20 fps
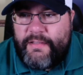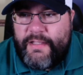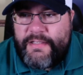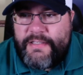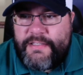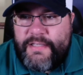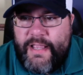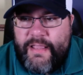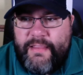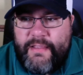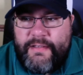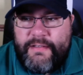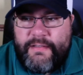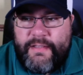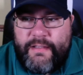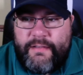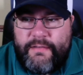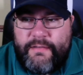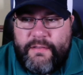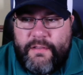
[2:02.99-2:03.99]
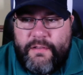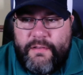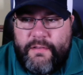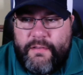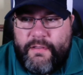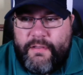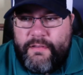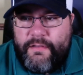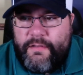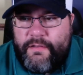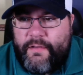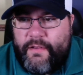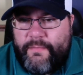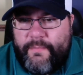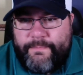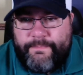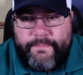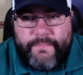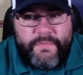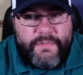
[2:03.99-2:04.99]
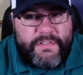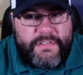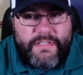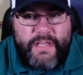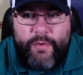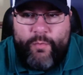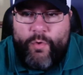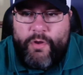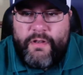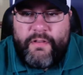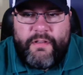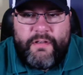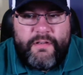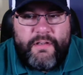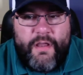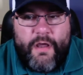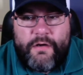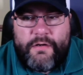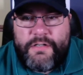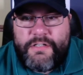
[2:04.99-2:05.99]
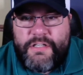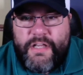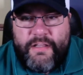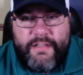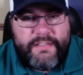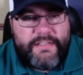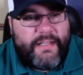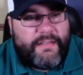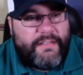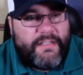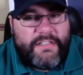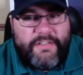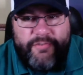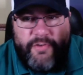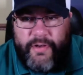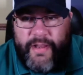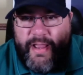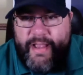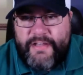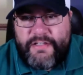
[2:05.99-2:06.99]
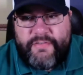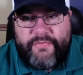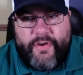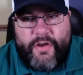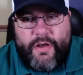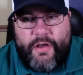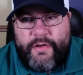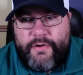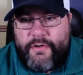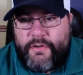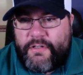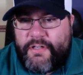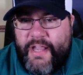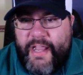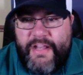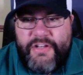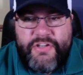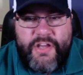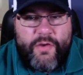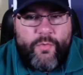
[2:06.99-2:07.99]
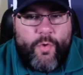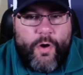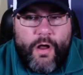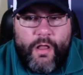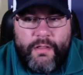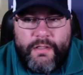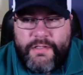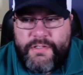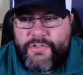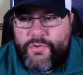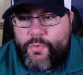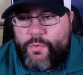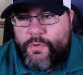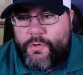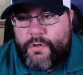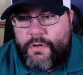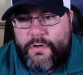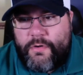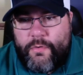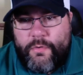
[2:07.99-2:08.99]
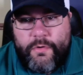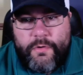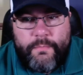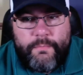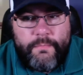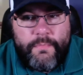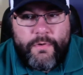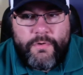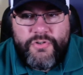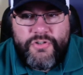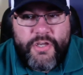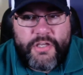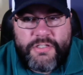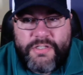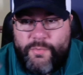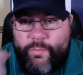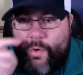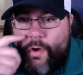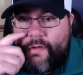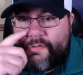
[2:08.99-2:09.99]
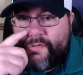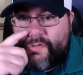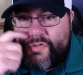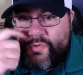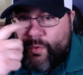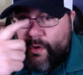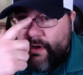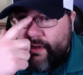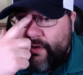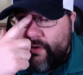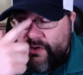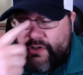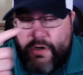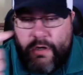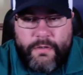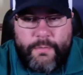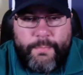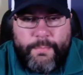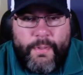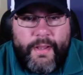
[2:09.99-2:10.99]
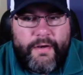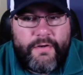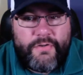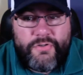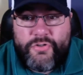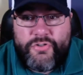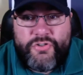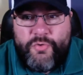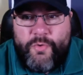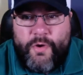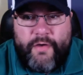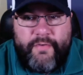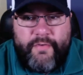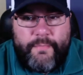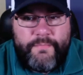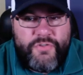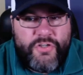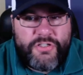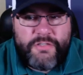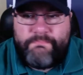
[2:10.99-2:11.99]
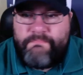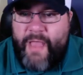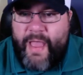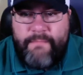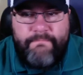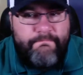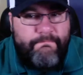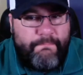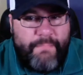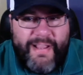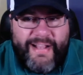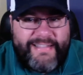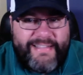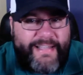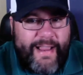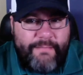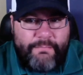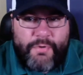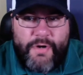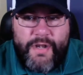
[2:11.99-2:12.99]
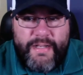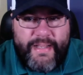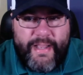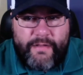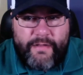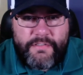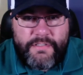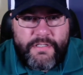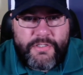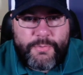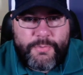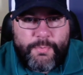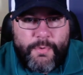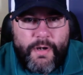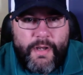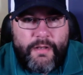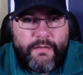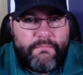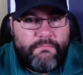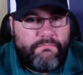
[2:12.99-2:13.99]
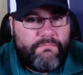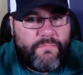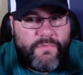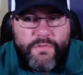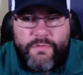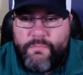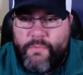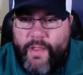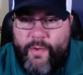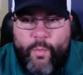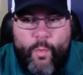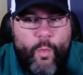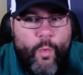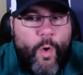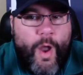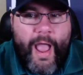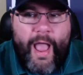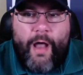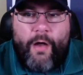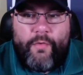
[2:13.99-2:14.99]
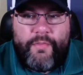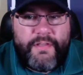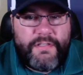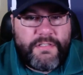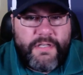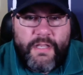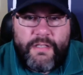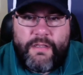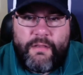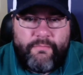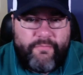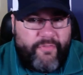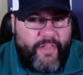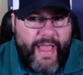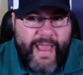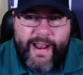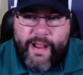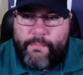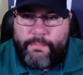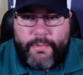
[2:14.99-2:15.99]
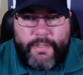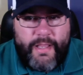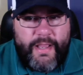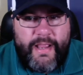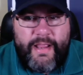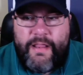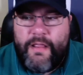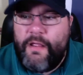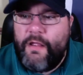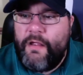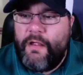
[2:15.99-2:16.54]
let's say that that say one of the younger, say let's say Litchfield-Ajavon or K J Wallace or or or Justin Walters, one of those younger players or two of them just had big time breakouts this spring. Like, wow, this kid can flat out play.